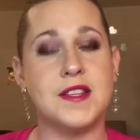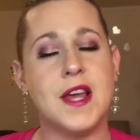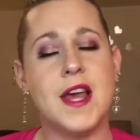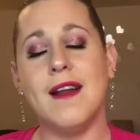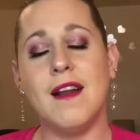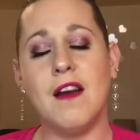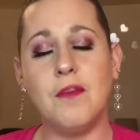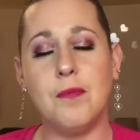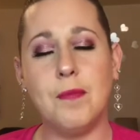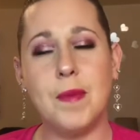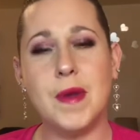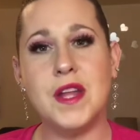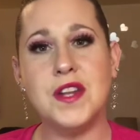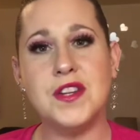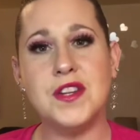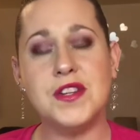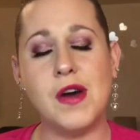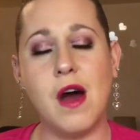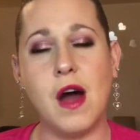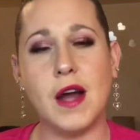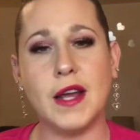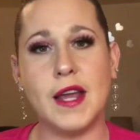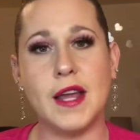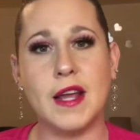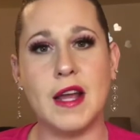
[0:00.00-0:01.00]
And I've been
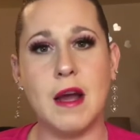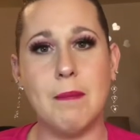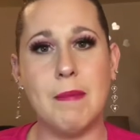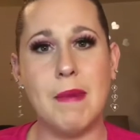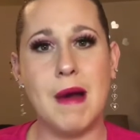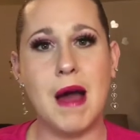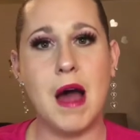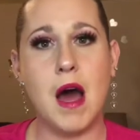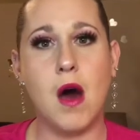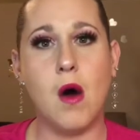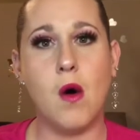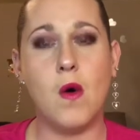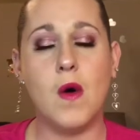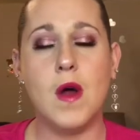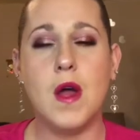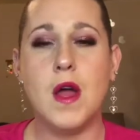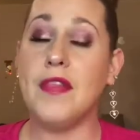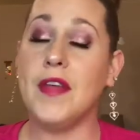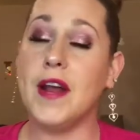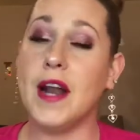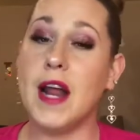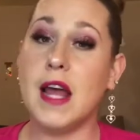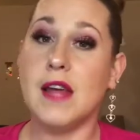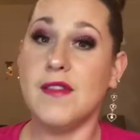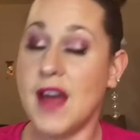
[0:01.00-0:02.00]
talking about
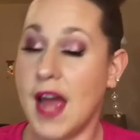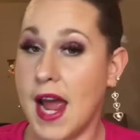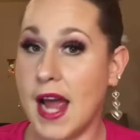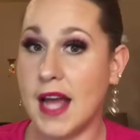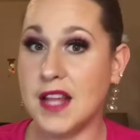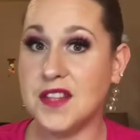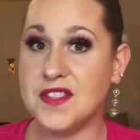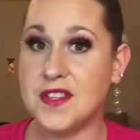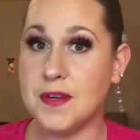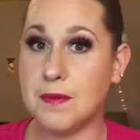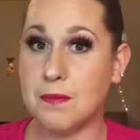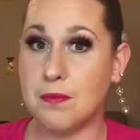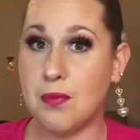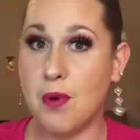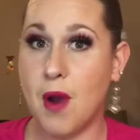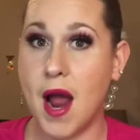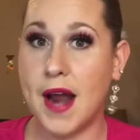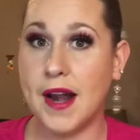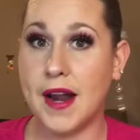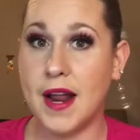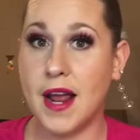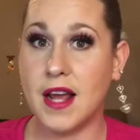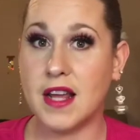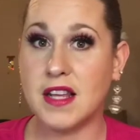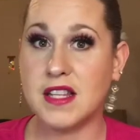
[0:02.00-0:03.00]
that I've had some
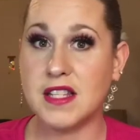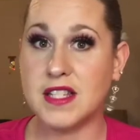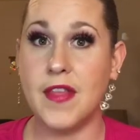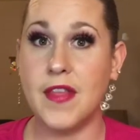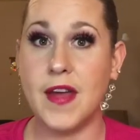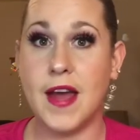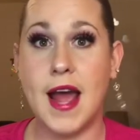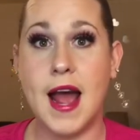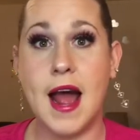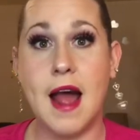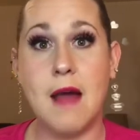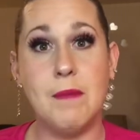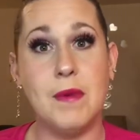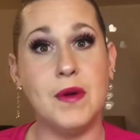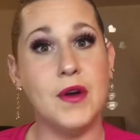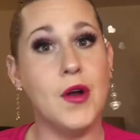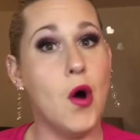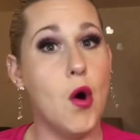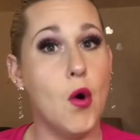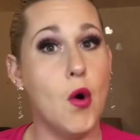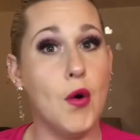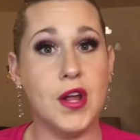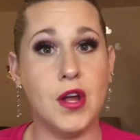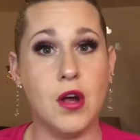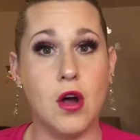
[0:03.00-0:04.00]
products that I've been
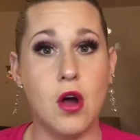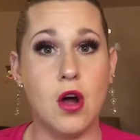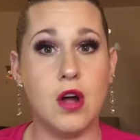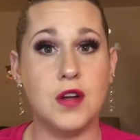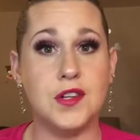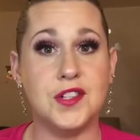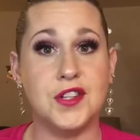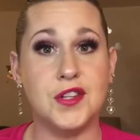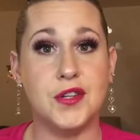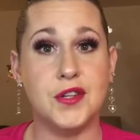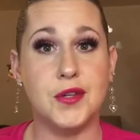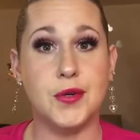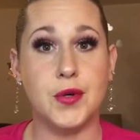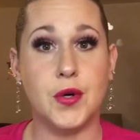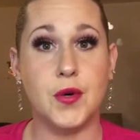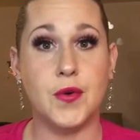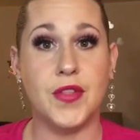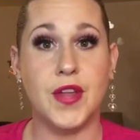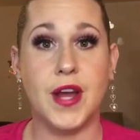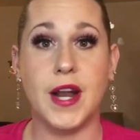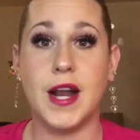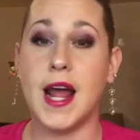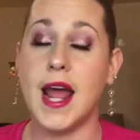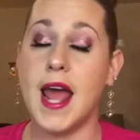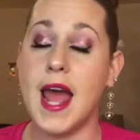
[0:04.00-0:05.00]
holding on to
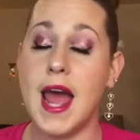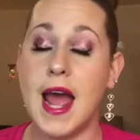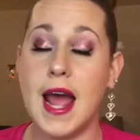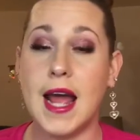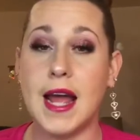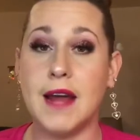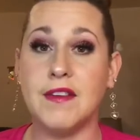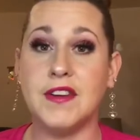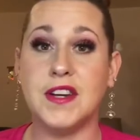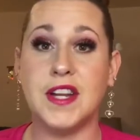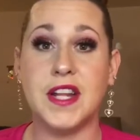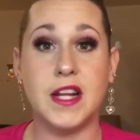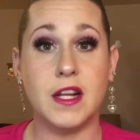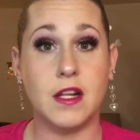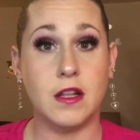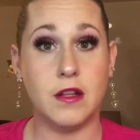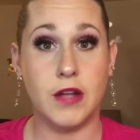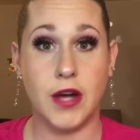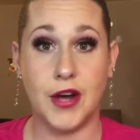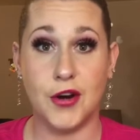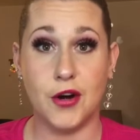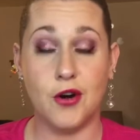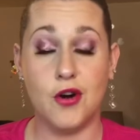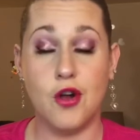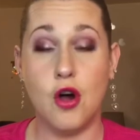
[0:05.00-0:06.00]
that I have
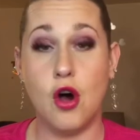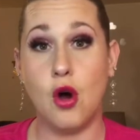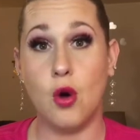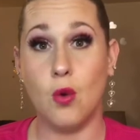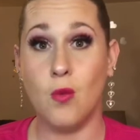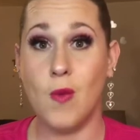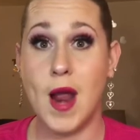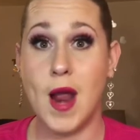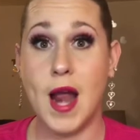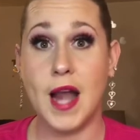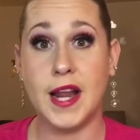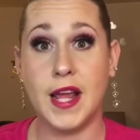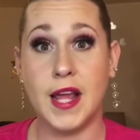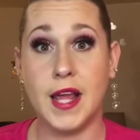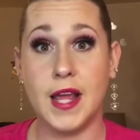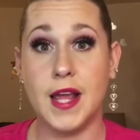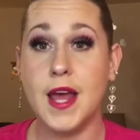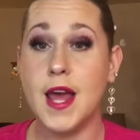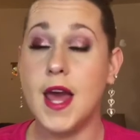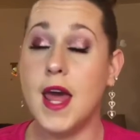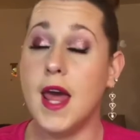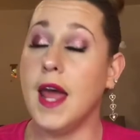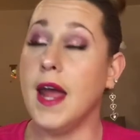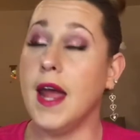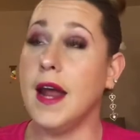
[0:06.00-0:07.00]
decluttered already,
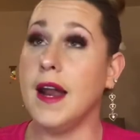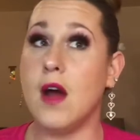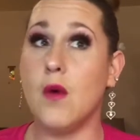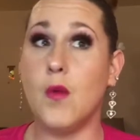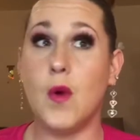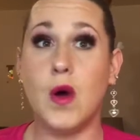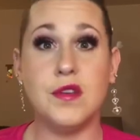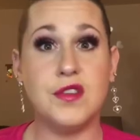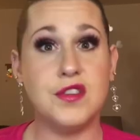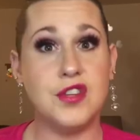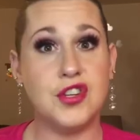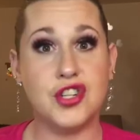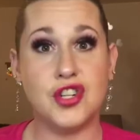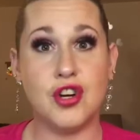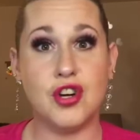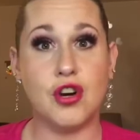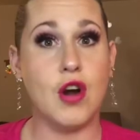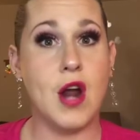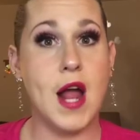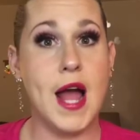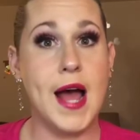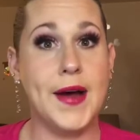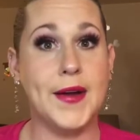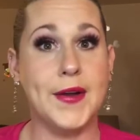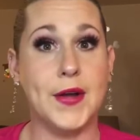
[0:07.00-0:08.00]
and I wasn't sure
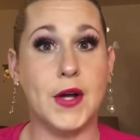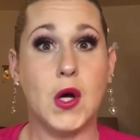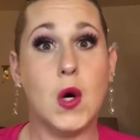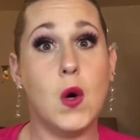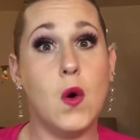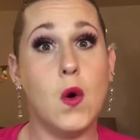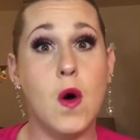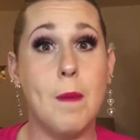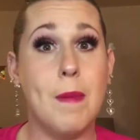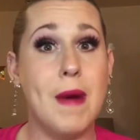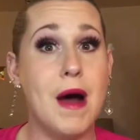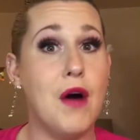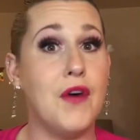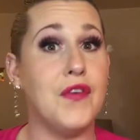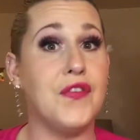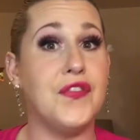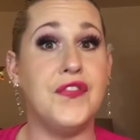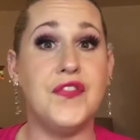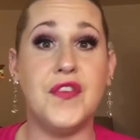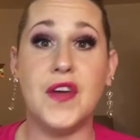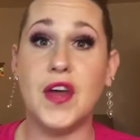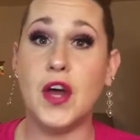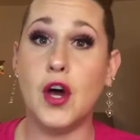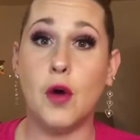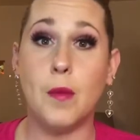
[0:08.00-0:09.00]
how to go about
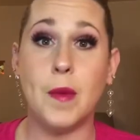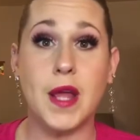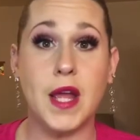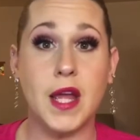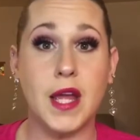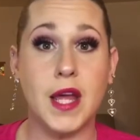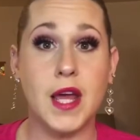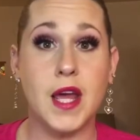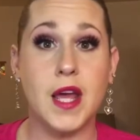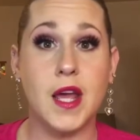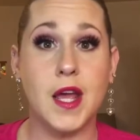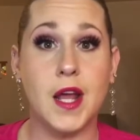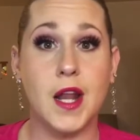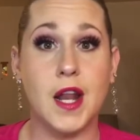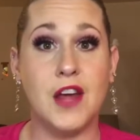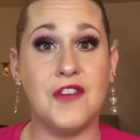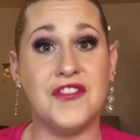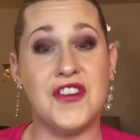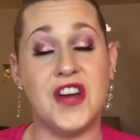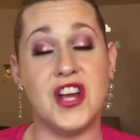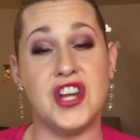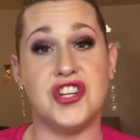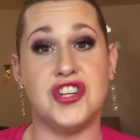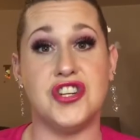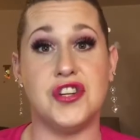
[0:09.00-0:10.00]
filming it, if
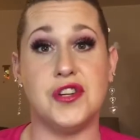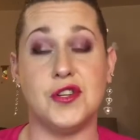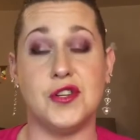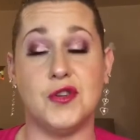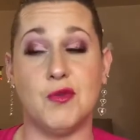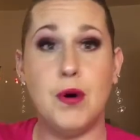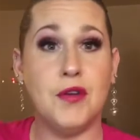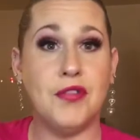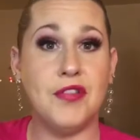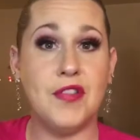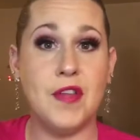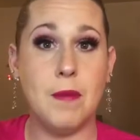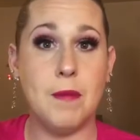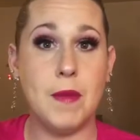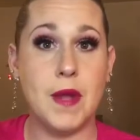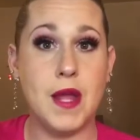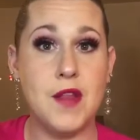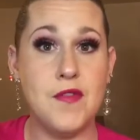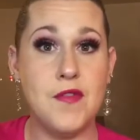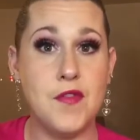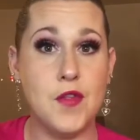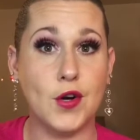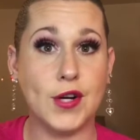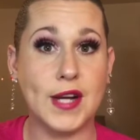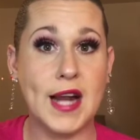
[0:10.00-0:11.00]
I should put them in
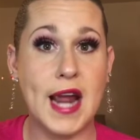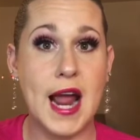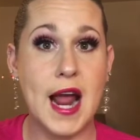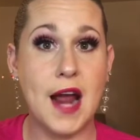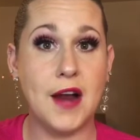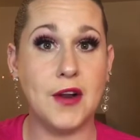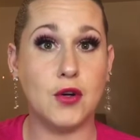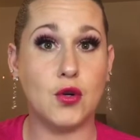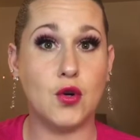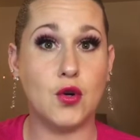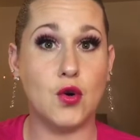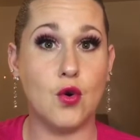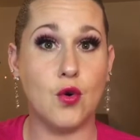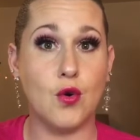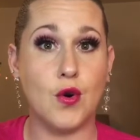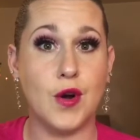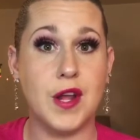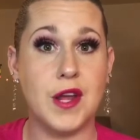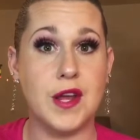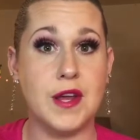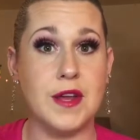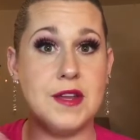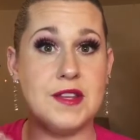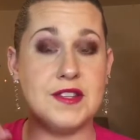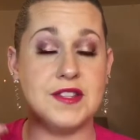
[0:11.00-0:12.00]
their
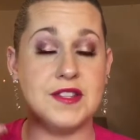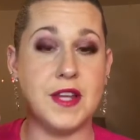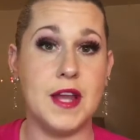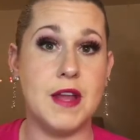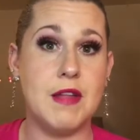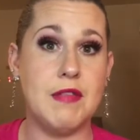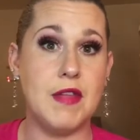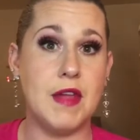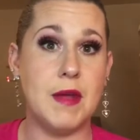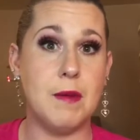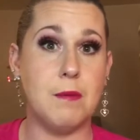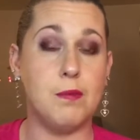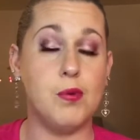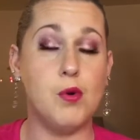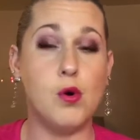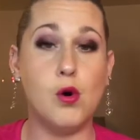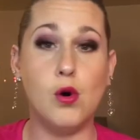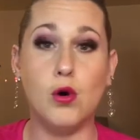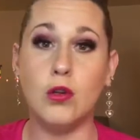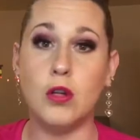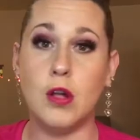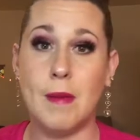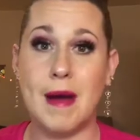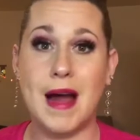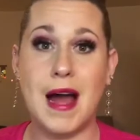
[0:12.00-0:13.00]
categories and then
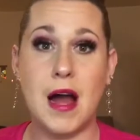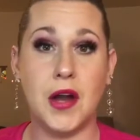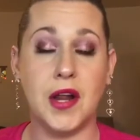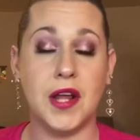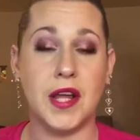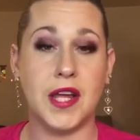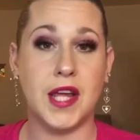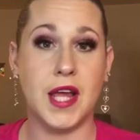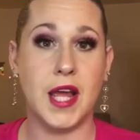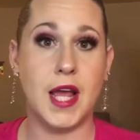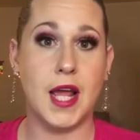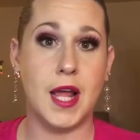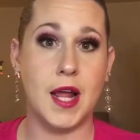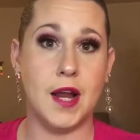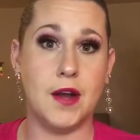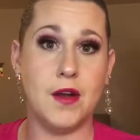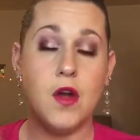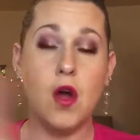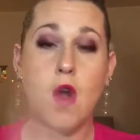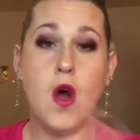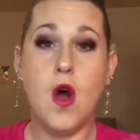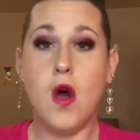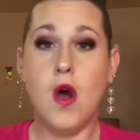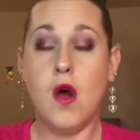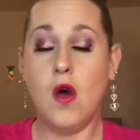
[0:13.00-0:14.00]
pull them out again,
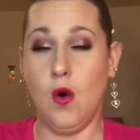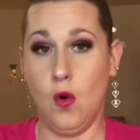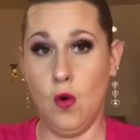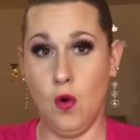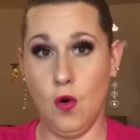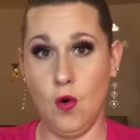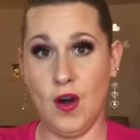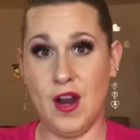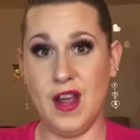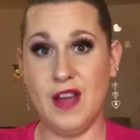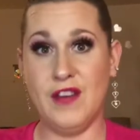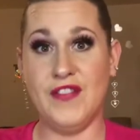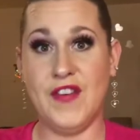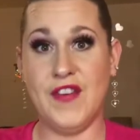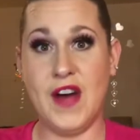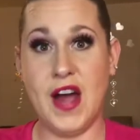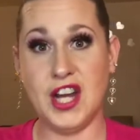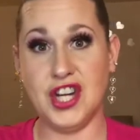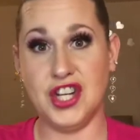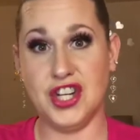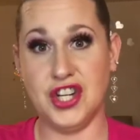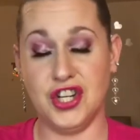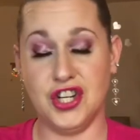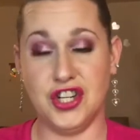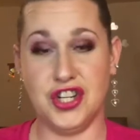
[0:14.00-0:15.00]
or if I
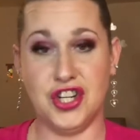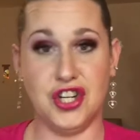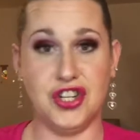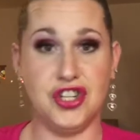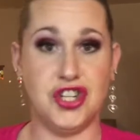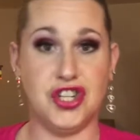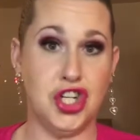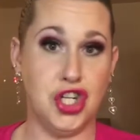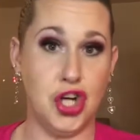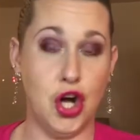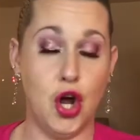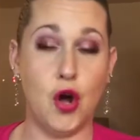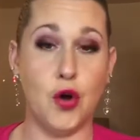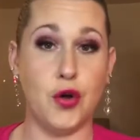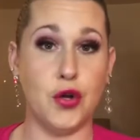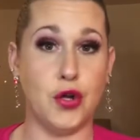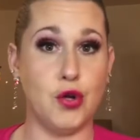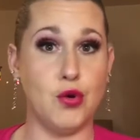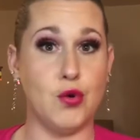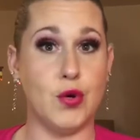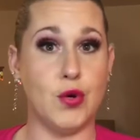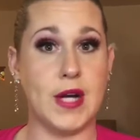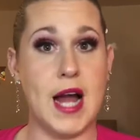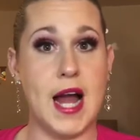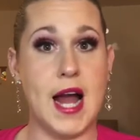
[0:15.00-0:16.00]
should just show
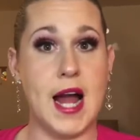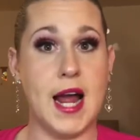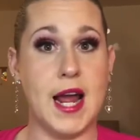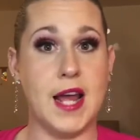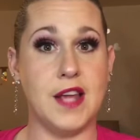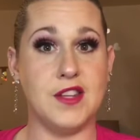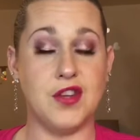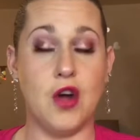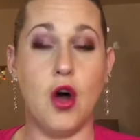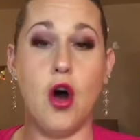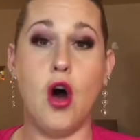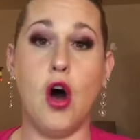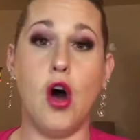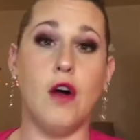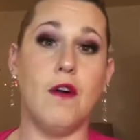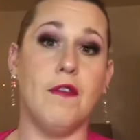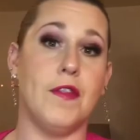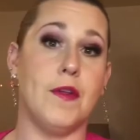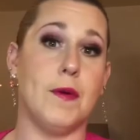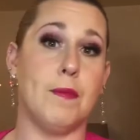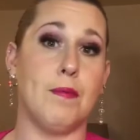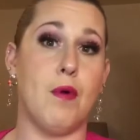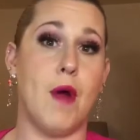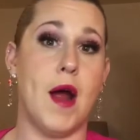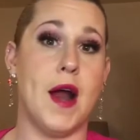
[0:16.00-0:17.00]
you guys all
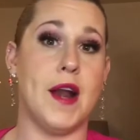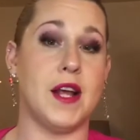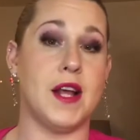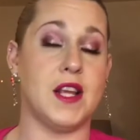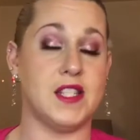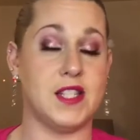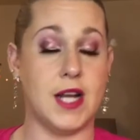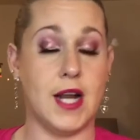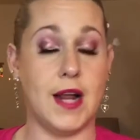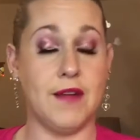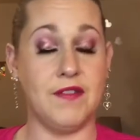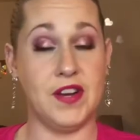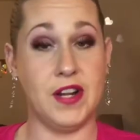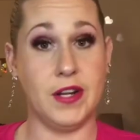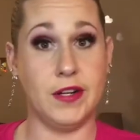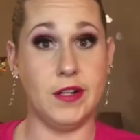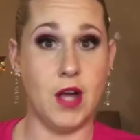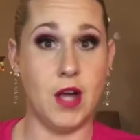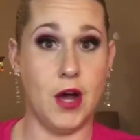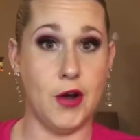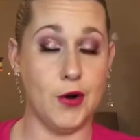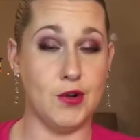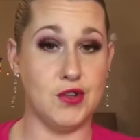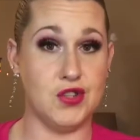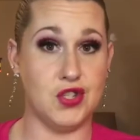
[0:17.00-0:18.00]
the products that I've
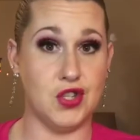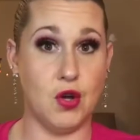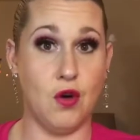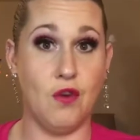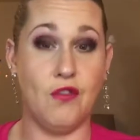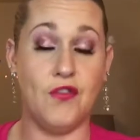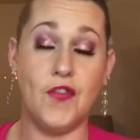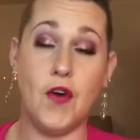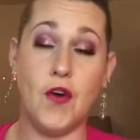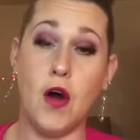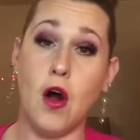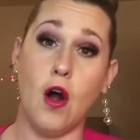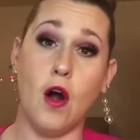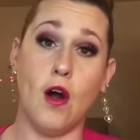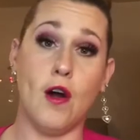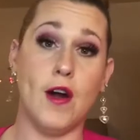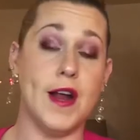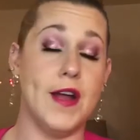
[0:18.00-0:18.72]
decluttered so far.